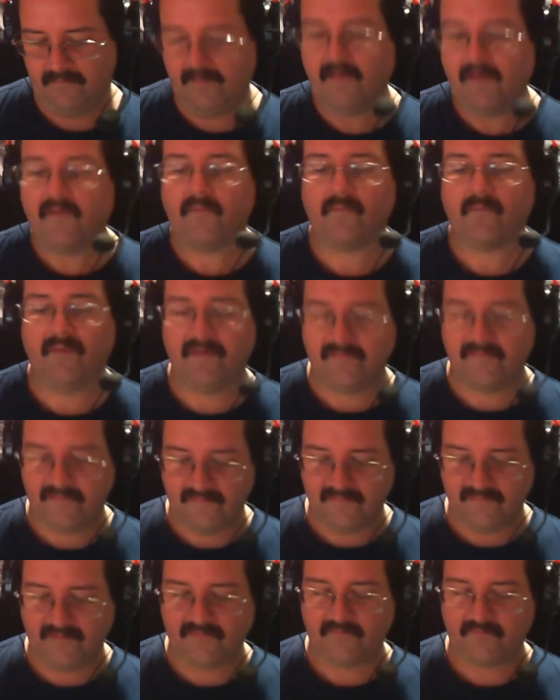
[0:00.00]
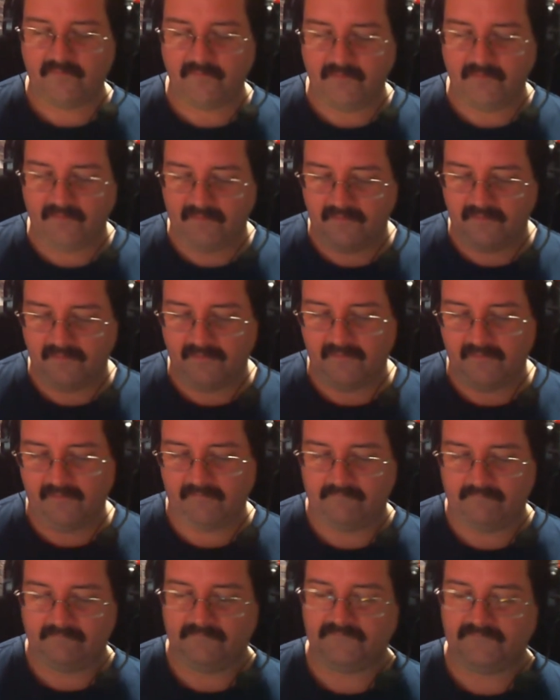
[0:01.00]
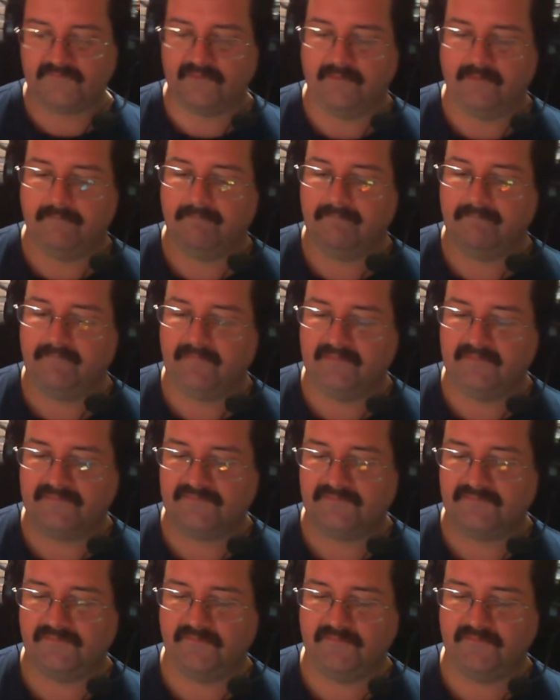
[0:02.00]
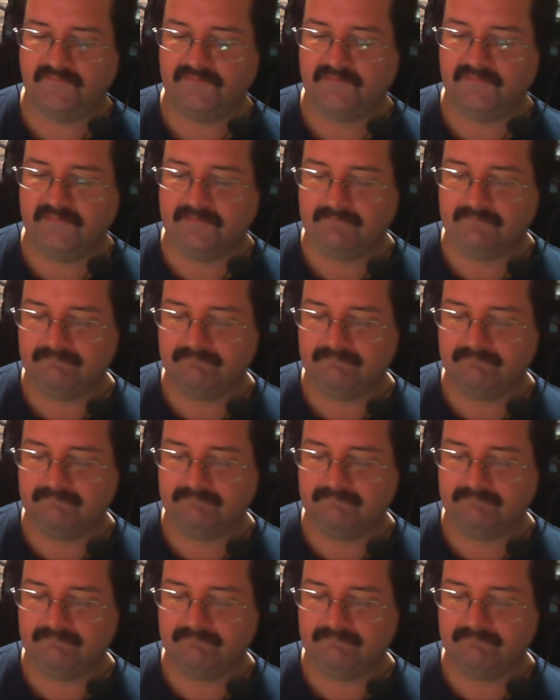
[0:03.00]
Writhing Necromancer. Sorry, let's do this again.